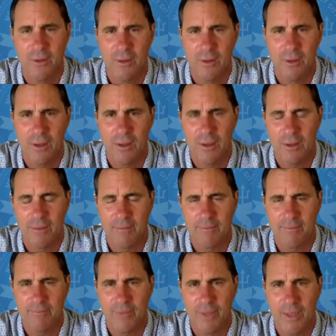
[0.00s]

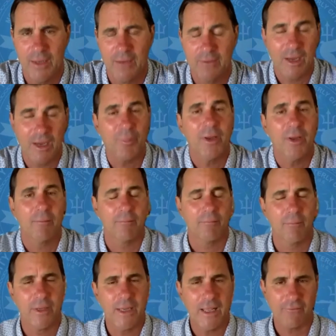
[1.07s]
and to helping
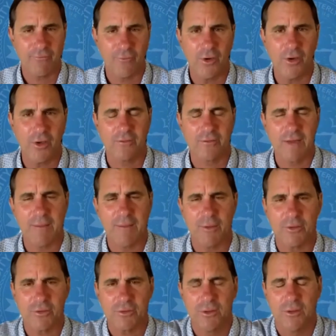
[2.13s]
California
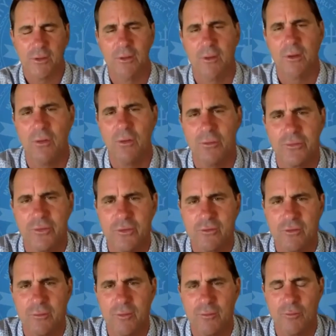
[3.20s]
establish a whole
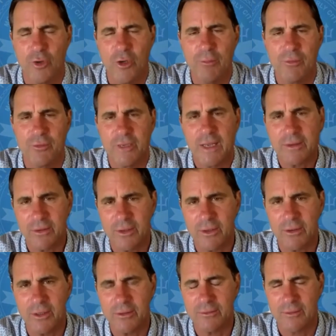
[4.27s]
system of marine protected
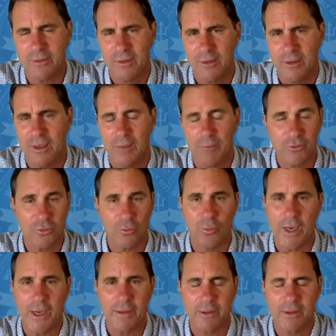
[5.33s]
areas, which are
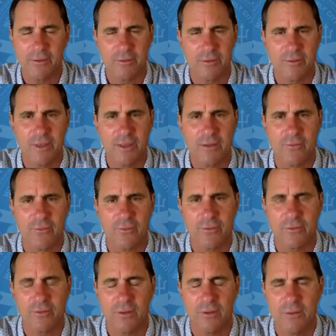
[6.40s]
wildly successful.
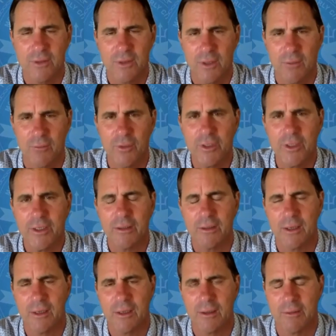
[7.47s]
So really,
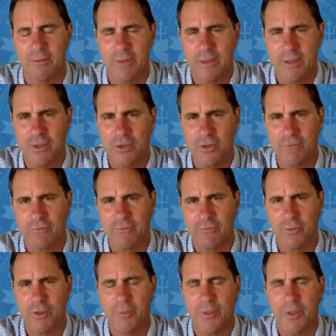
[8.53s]
the initiatives have
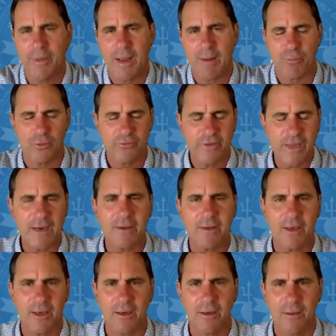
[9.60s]
really been about
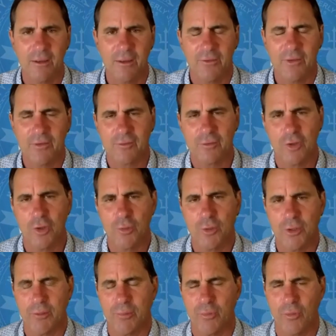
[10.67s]
protecting these globally
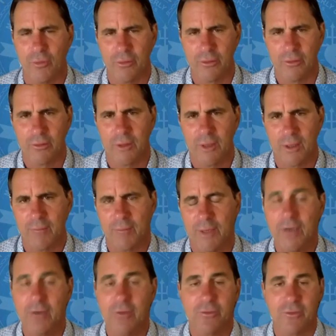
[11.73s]
important
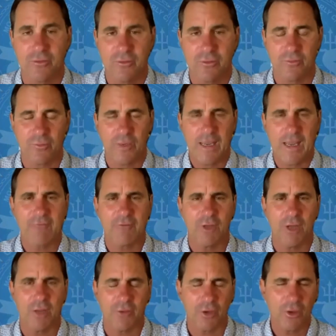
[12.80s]
ecosystems we have
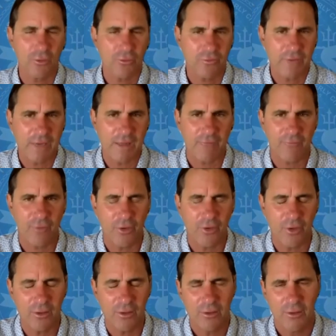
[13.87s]
along the coast of
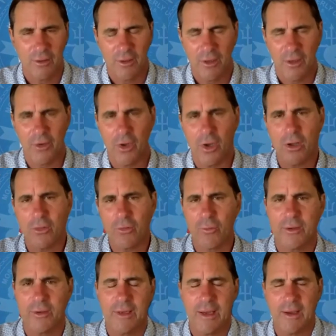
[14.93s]
California and all the way
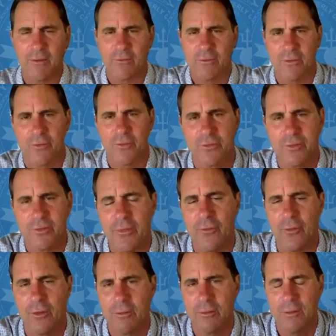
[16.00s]
down to the
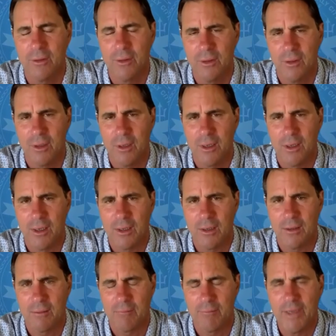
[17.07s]
southern
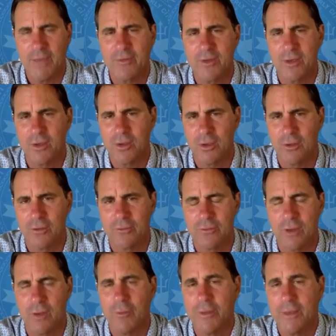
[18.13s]
Mexican coast,
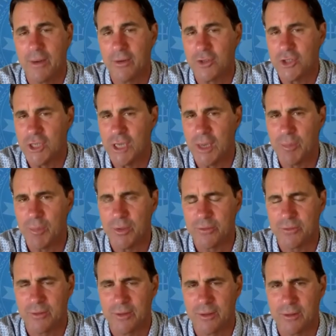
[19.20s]
all the way down to
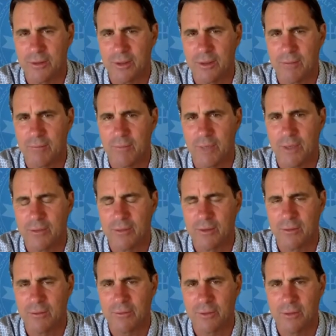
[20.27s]
Chiapas in Mexico.
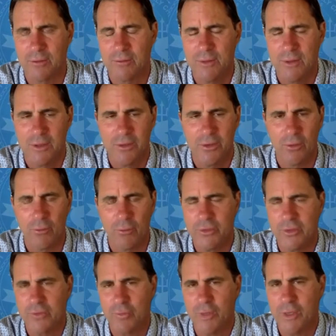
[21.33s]
So, you know,
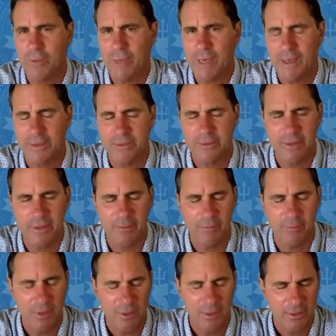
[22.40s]
this week we had a
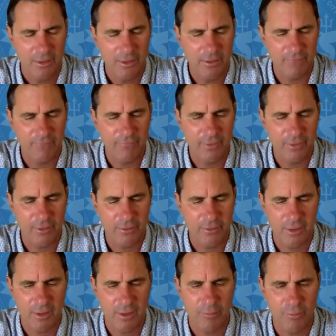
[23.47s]
team in the field
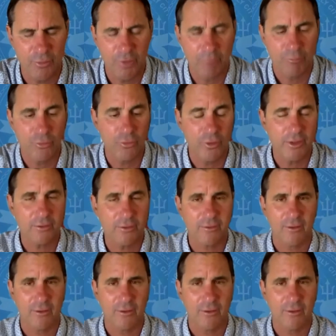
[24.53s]
putting buoys